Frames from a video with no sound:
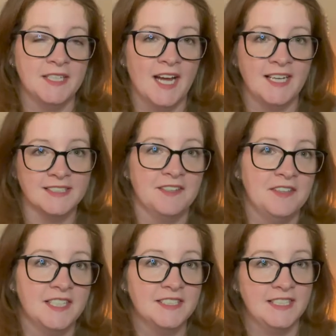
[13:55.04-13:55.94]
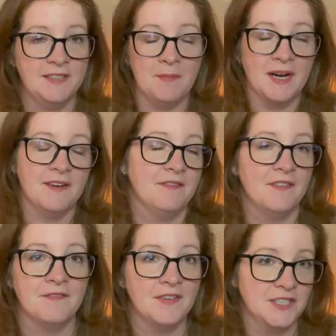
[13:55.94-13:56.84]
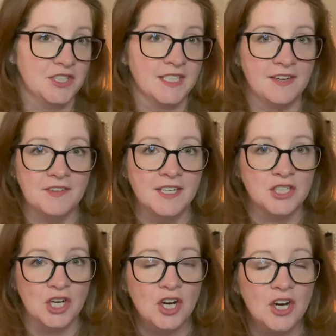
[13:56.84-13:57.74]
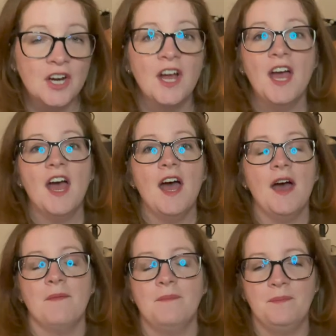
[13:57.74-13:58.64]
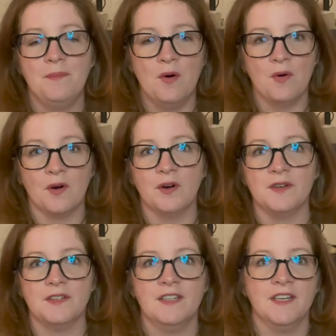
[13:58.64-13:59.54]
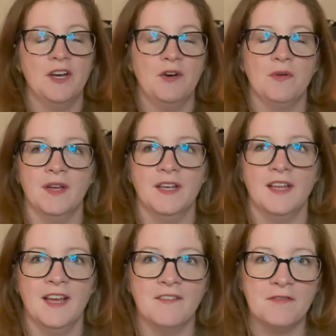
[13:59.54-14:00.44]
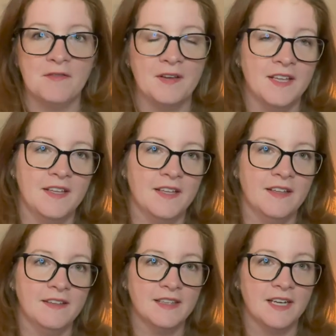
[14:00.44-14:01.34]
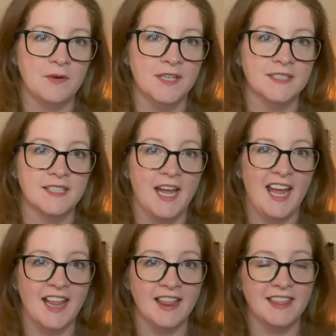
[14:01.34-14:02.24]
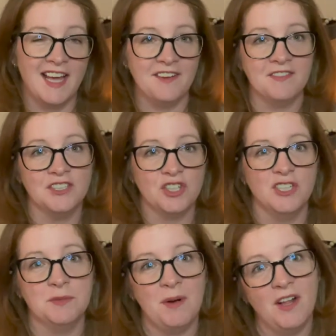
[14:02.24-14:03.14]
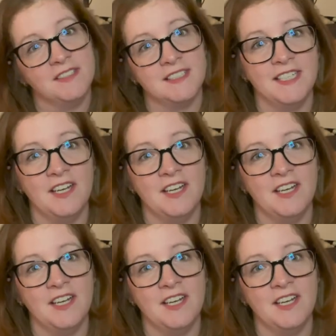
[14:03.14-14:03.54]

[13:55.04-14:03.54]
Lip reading: had syphilis and might have eventually given it to her? Or, you know, if there was a life insurance policy